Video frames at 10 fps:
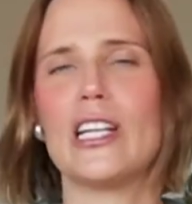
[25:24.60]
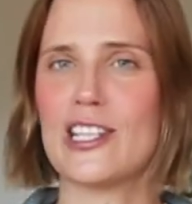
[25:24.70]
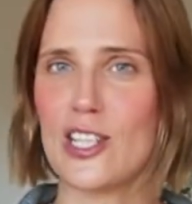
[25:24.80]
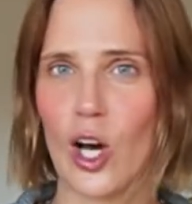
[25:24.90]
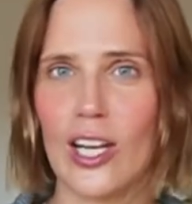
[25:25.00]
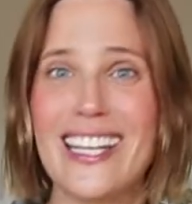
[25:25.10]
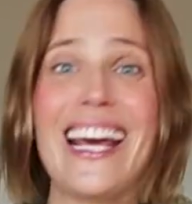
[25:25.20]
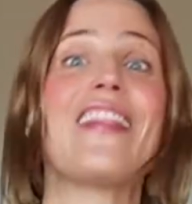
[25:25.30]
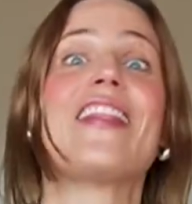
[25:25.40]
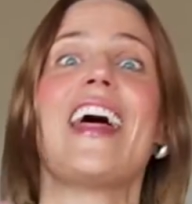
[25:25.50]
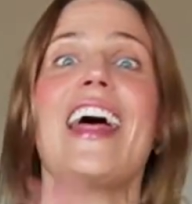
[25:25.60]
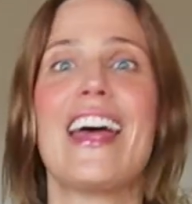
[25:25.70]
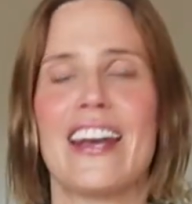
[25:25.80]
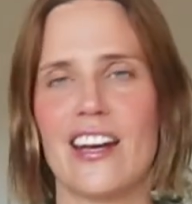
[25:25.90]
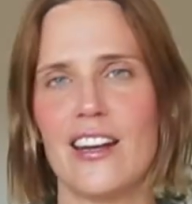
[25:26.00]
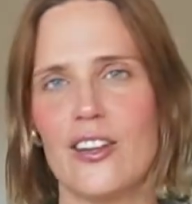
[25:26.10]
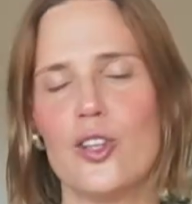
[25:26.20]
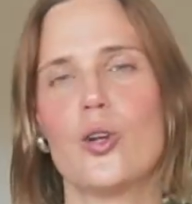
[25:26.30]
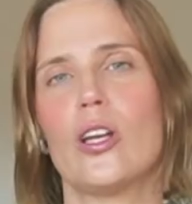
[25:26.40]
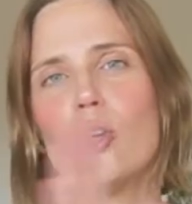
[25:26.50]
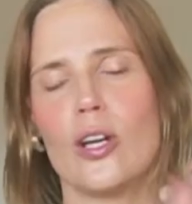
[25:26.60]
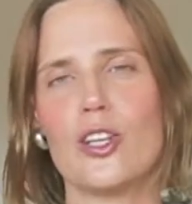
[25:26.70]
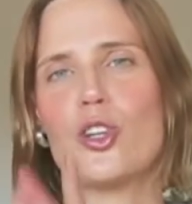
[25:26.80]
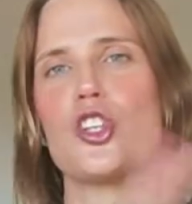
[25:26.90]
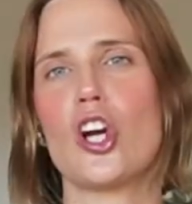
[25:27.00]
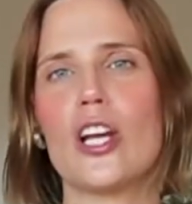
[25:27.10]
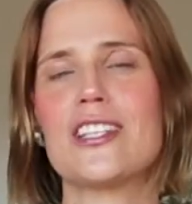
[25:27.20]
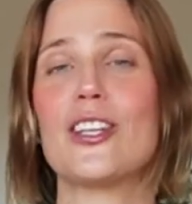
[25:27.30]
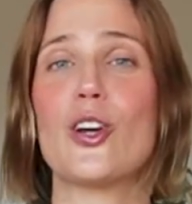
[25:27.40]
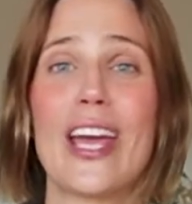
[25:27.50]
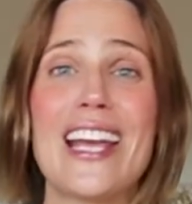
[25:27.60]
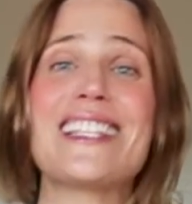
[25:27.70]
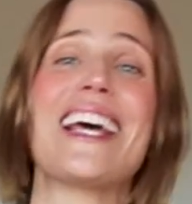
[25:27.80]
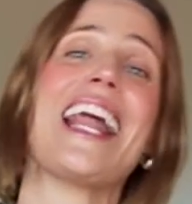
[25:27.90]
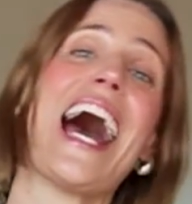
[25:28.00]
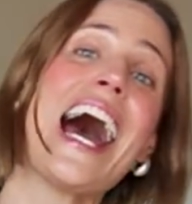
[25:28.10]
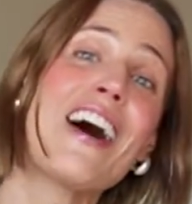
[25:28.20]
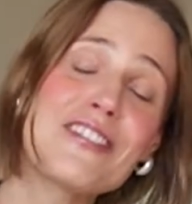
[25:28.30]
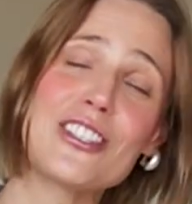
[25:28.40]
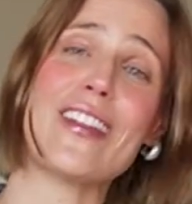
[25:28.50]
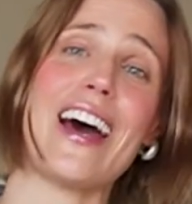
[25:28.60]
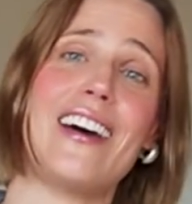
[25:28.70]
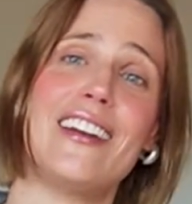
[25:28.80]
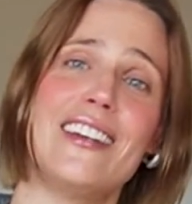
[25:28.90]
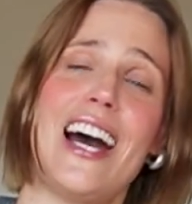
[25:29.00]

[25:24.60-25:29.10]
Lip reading: solid, then you can look at your charts and your gates, and after that,